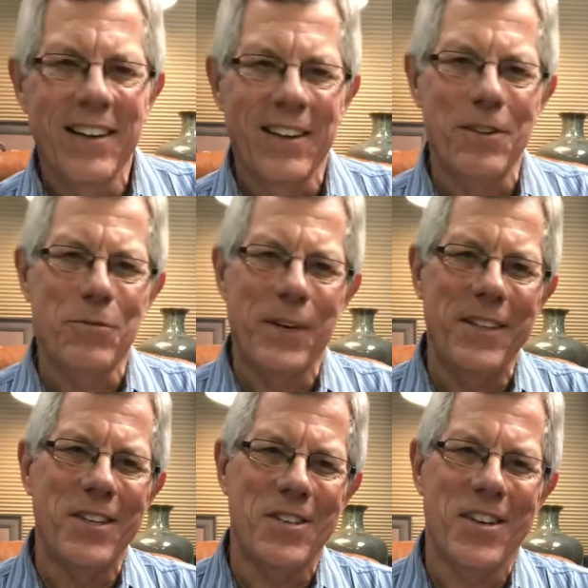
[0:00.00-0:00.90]
Let's read
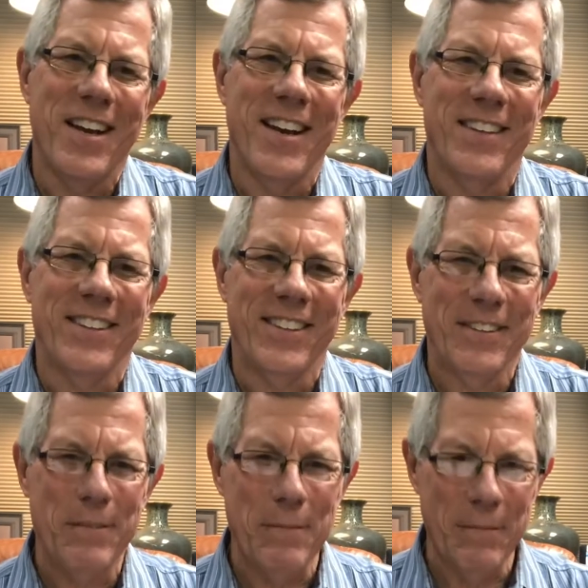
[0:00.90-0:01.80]
this together.
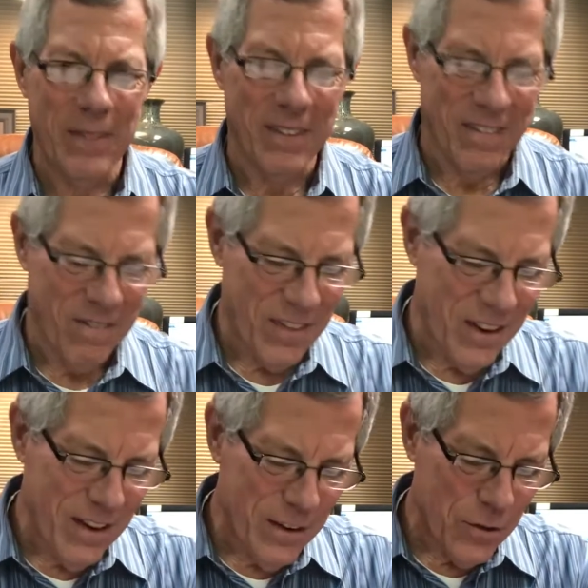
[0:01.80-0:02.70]

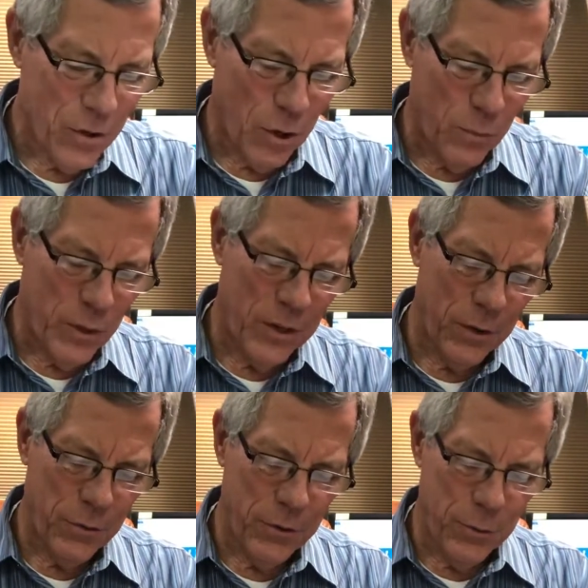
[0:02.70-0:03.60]
Psalm
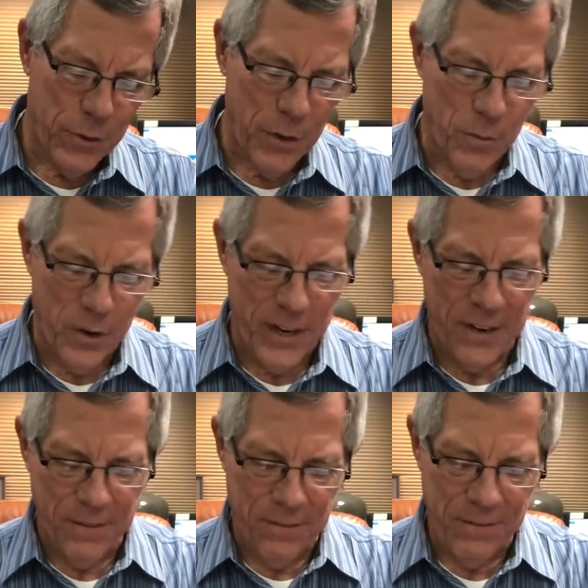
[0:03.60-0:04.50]

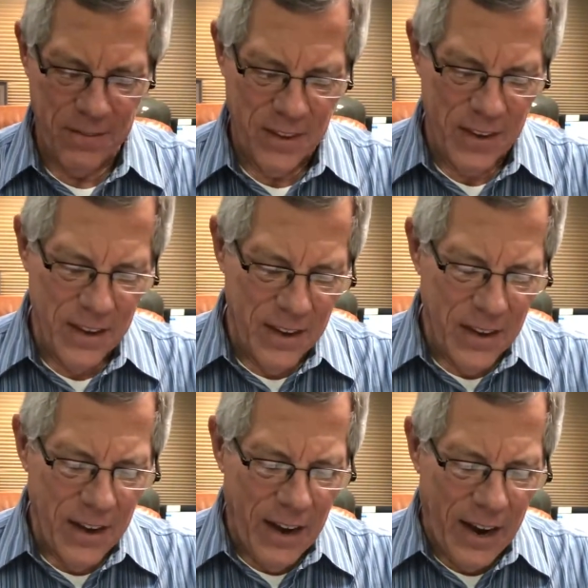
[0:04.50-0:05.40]
121
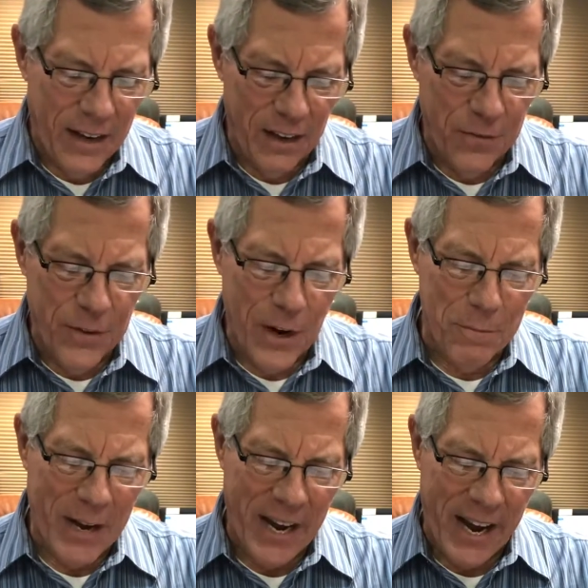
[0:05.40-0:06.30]
I lift up
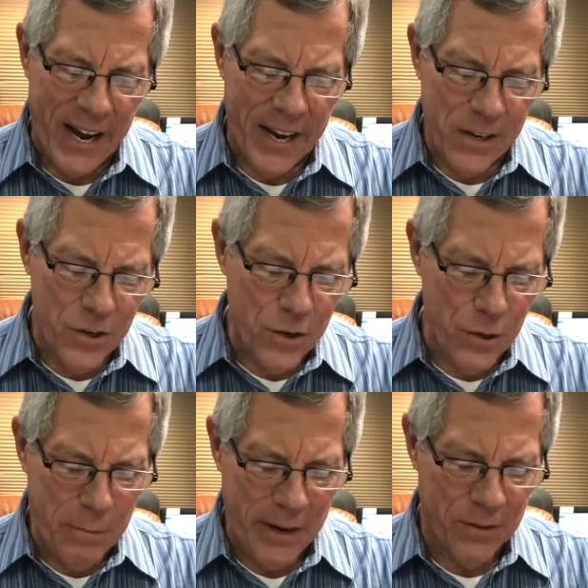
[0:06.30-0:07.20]
my eyes to
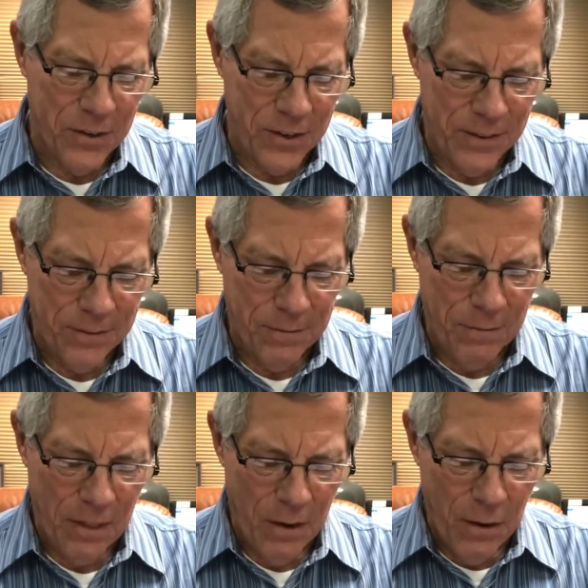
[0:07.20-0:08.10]
the mountain
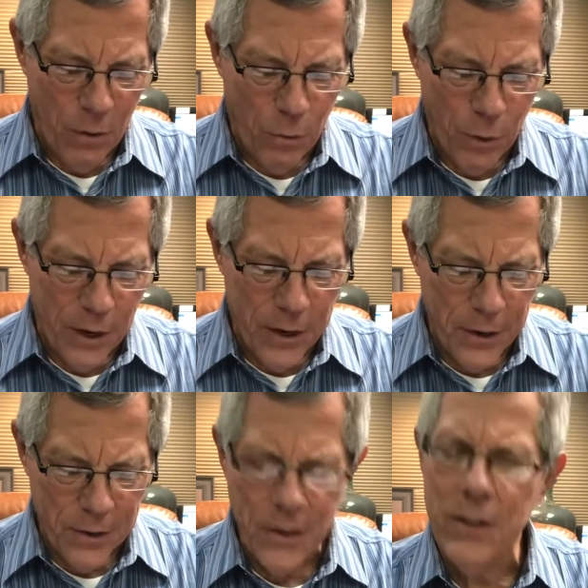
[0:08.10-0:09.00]

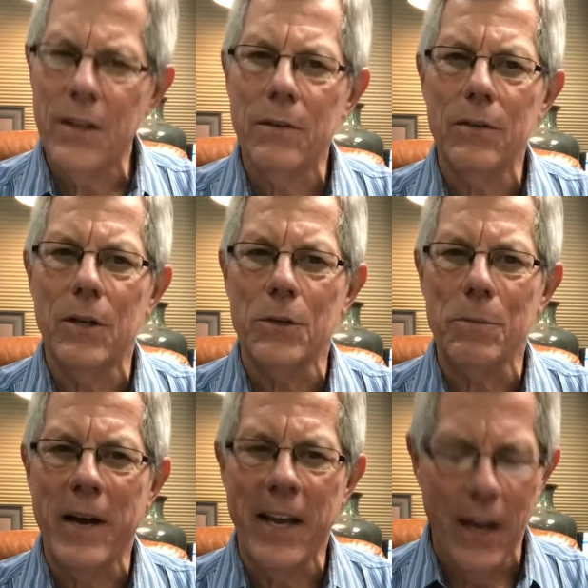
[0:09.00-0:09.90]
where do the, does
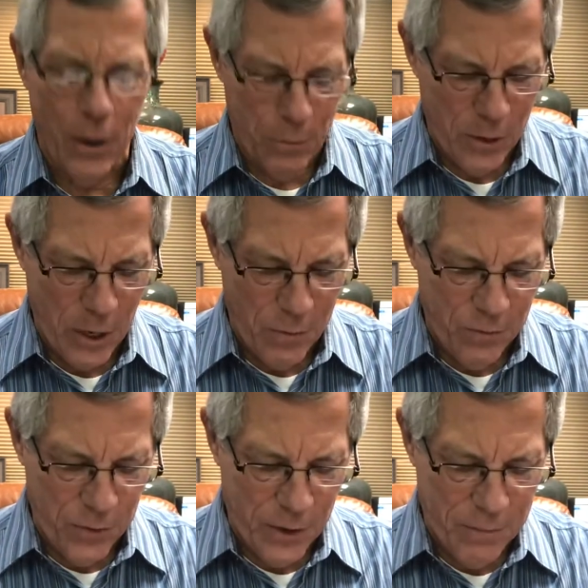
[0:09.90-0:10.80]
my help come
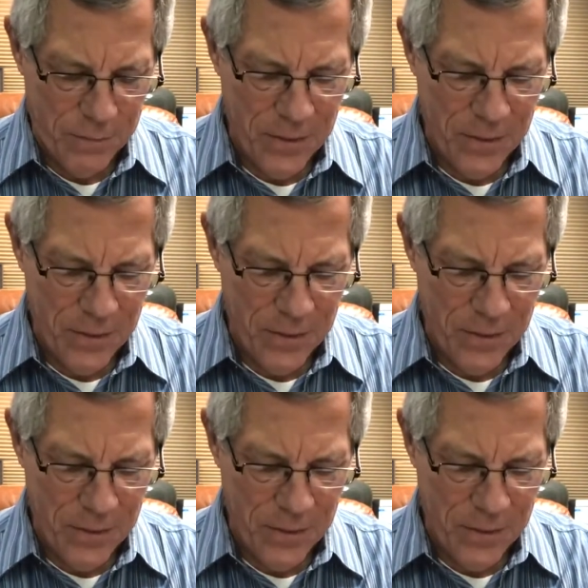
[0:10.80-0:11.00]
from?